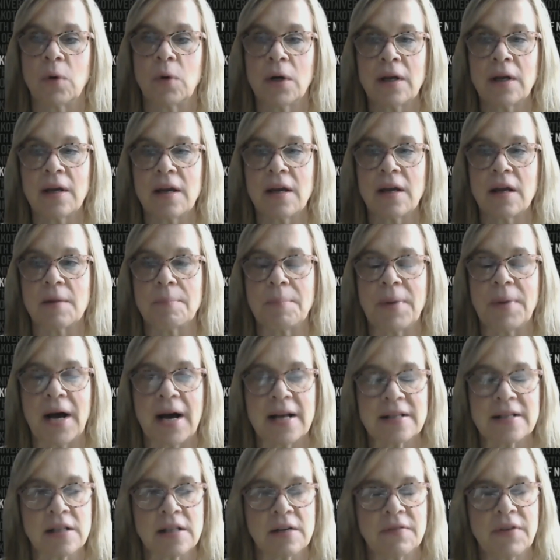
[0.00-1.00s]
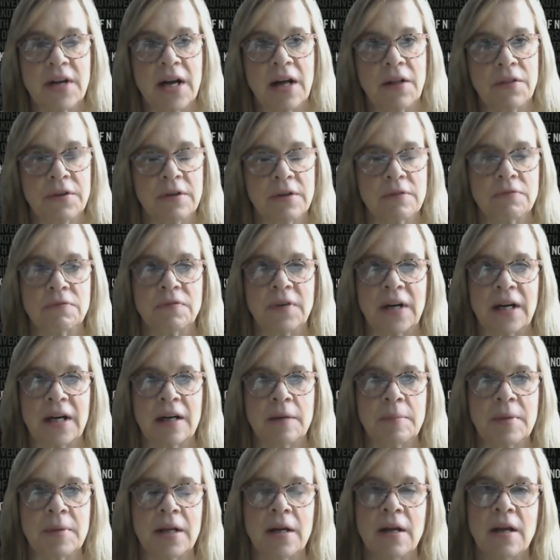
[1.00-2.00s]
working in a positive, healthy
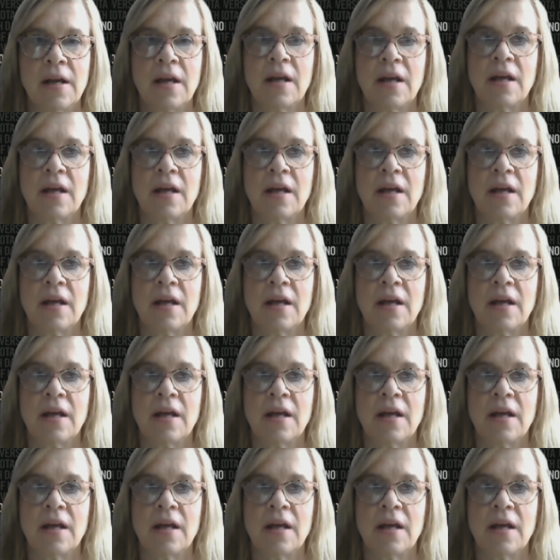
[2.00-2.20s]
environment.